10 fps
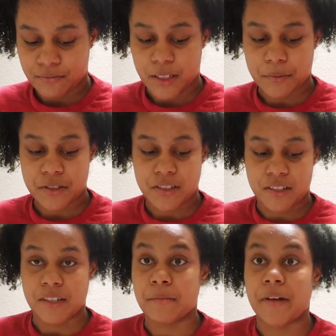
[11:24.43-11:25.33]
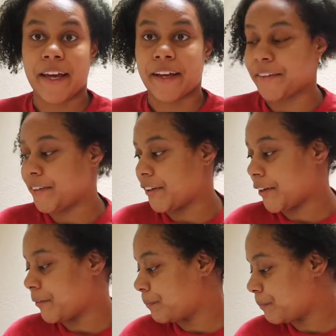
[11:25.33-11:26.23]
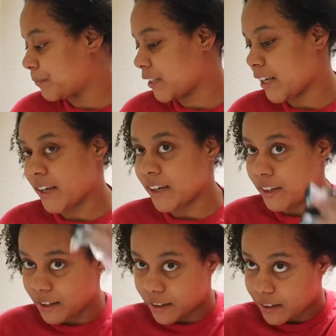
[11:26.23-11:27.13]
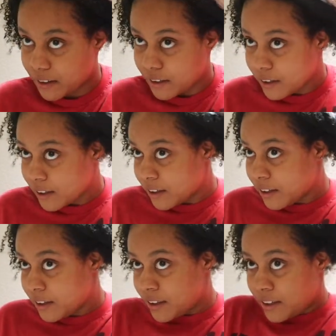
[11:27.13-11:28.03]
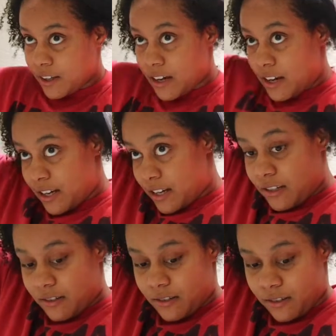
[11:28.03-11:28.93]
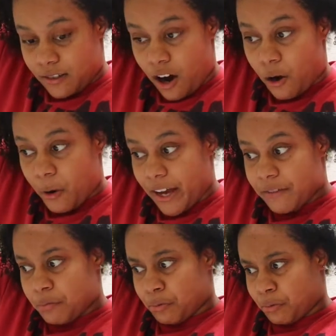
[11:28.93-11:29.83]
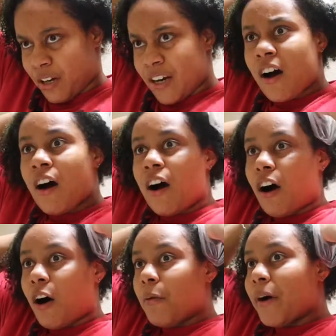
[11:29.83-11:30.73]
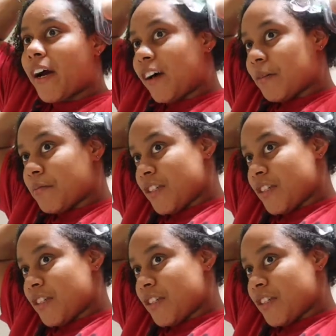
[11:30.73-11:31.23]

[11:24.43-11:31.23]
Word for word: I'm just gonna dip my hands in it. And uh, oh, I have a brush. Oh my god, I'm